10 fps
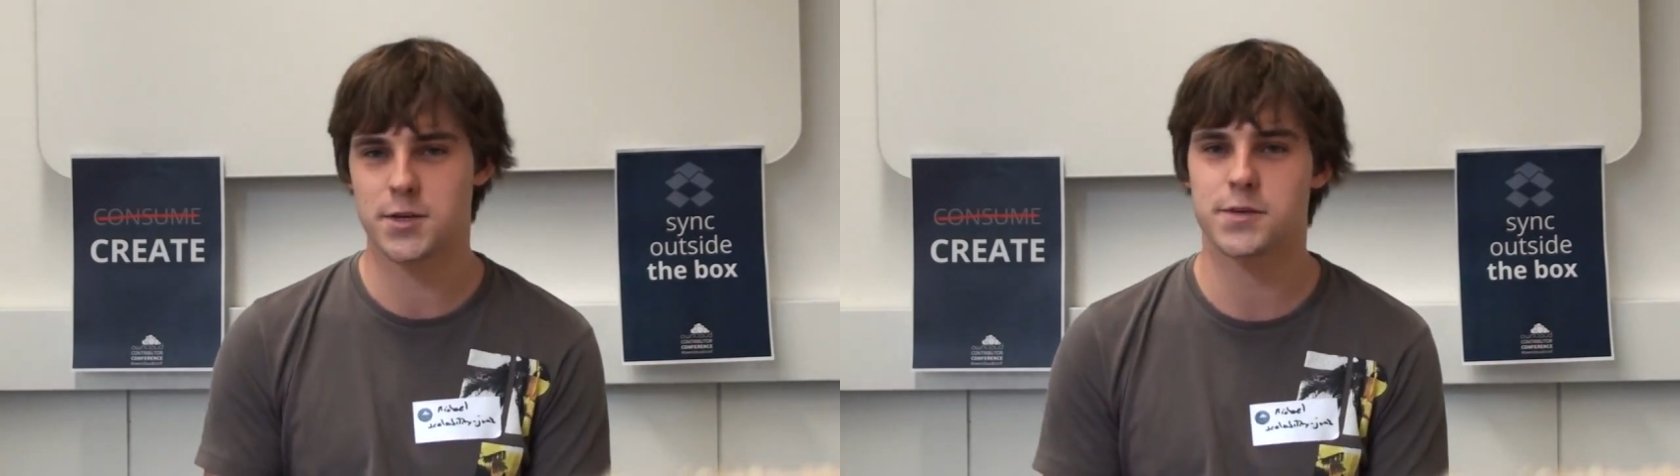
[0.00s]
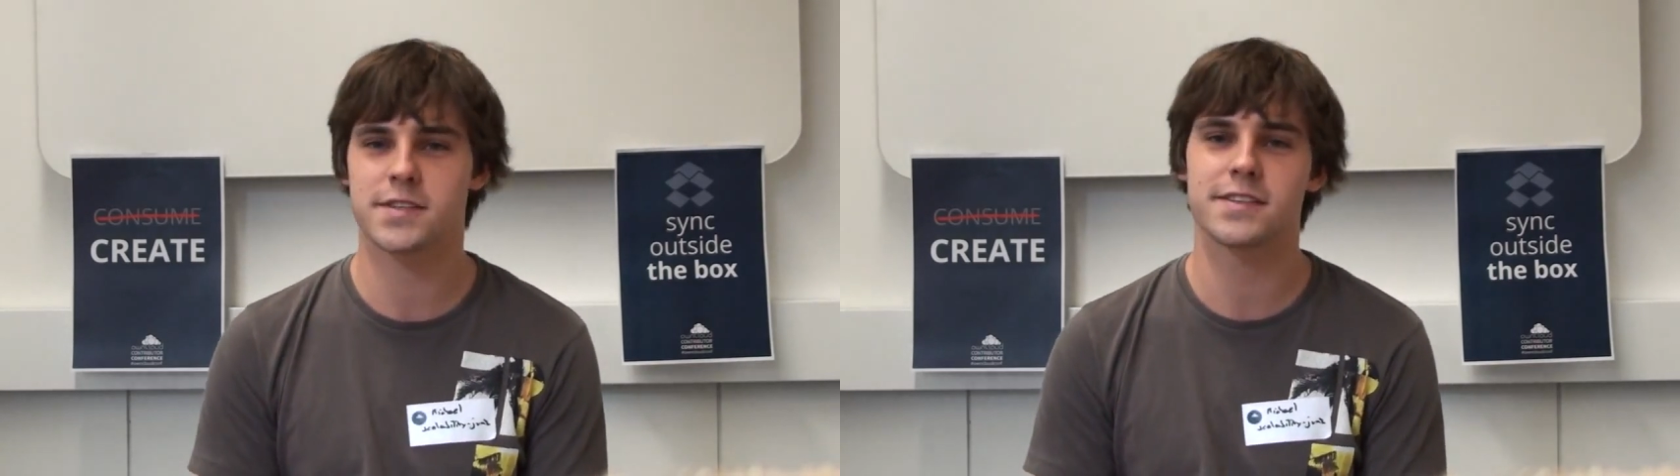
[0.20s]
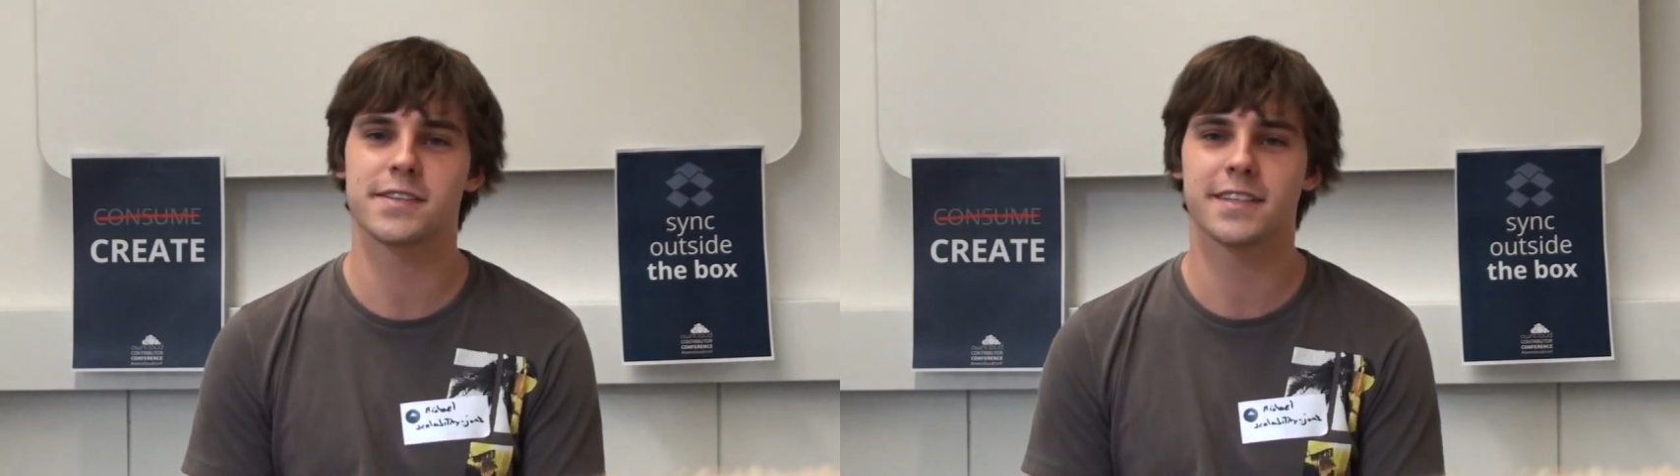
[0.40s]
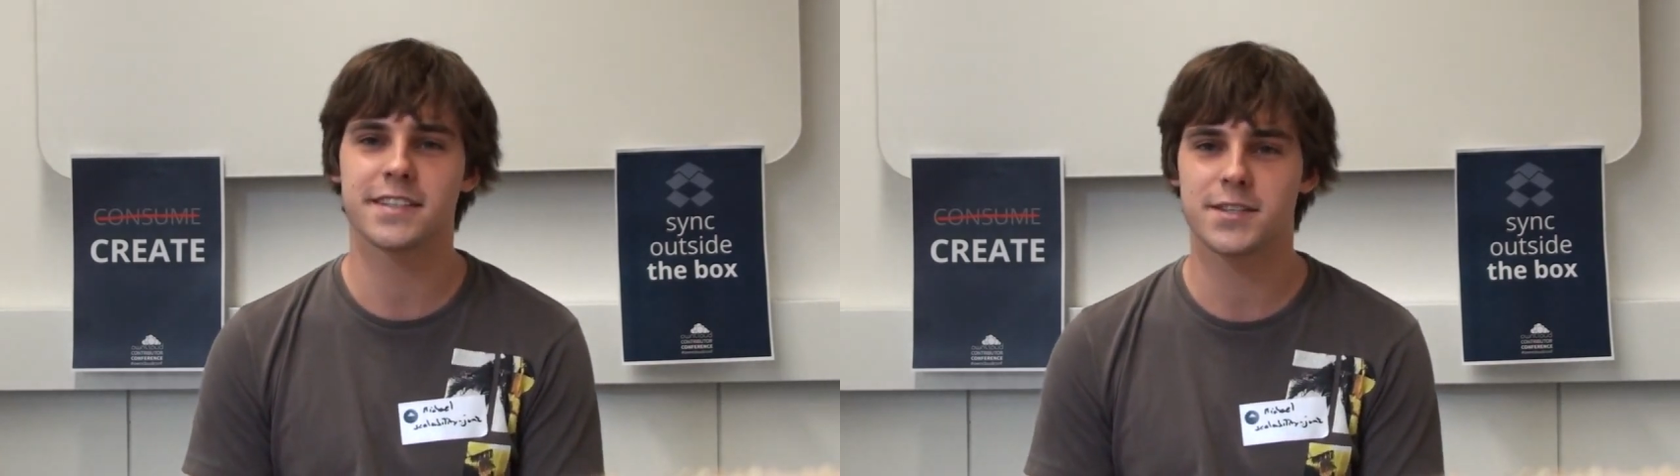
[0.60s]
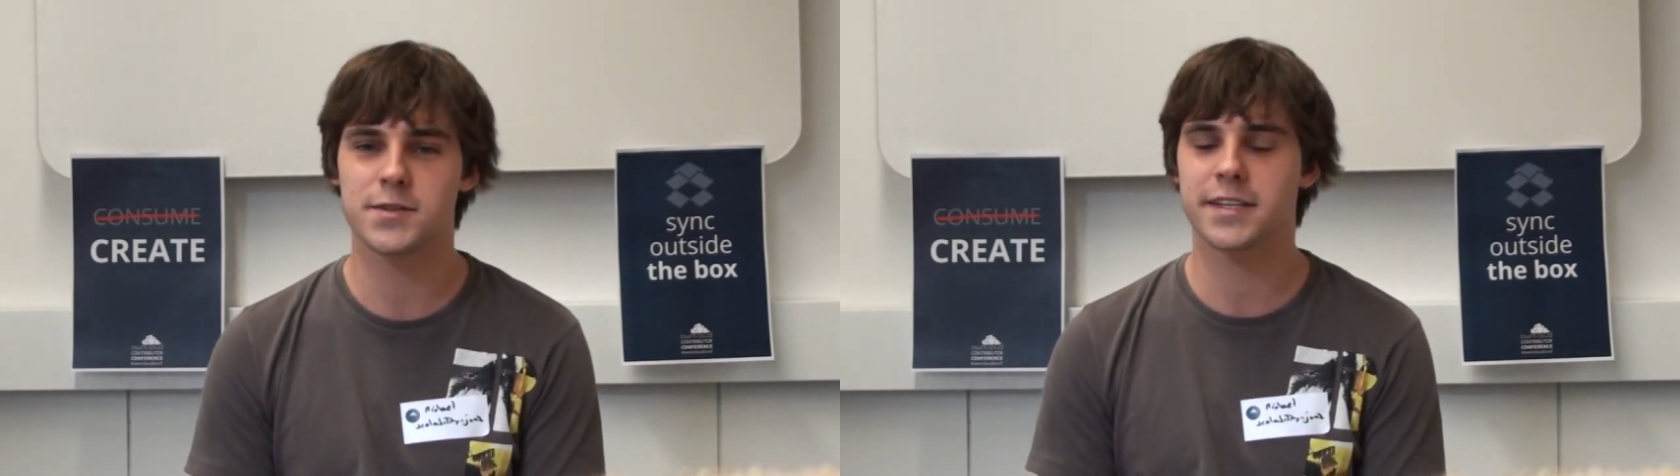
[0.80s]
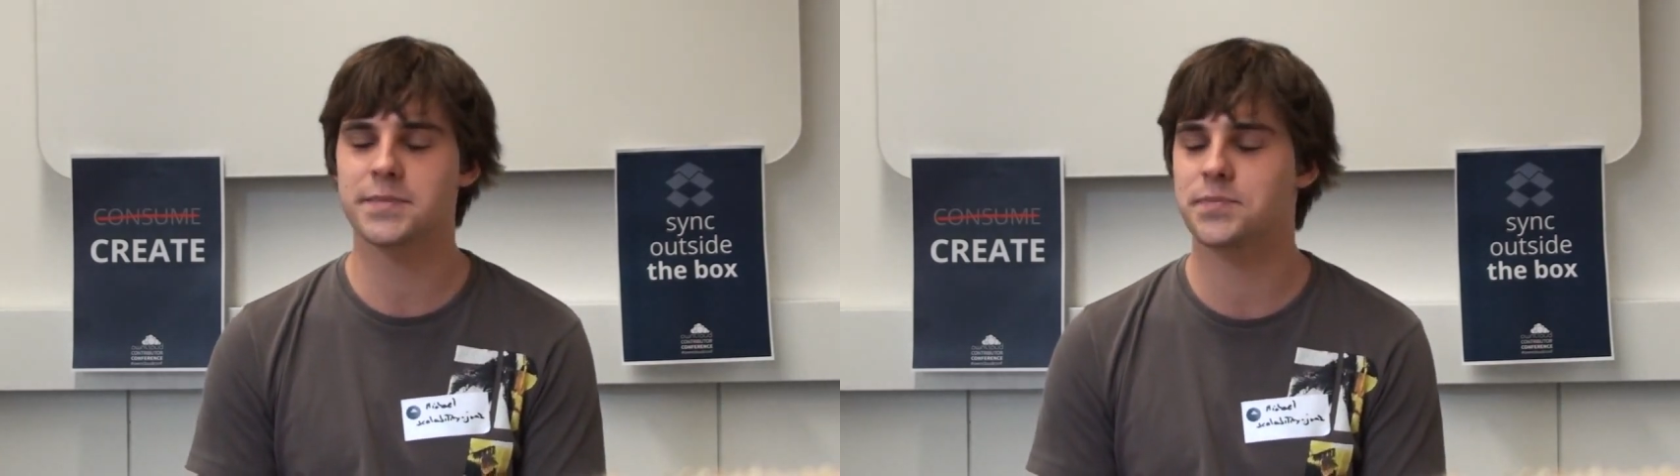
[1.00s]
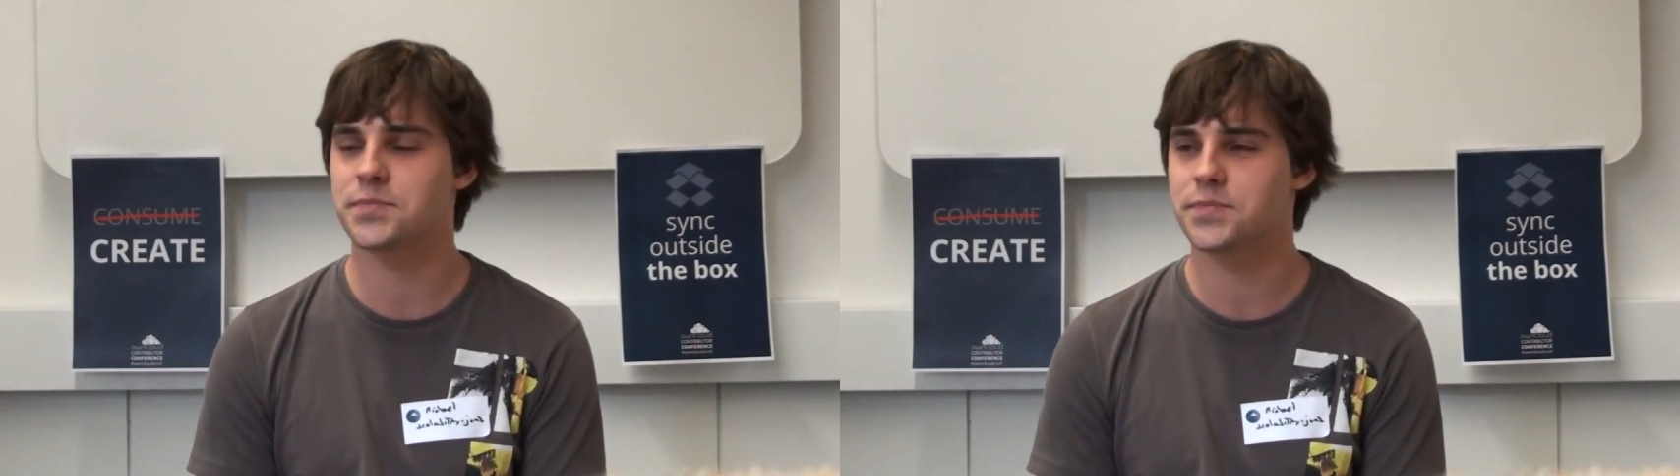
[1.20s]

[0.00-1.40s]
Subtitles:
user is doing.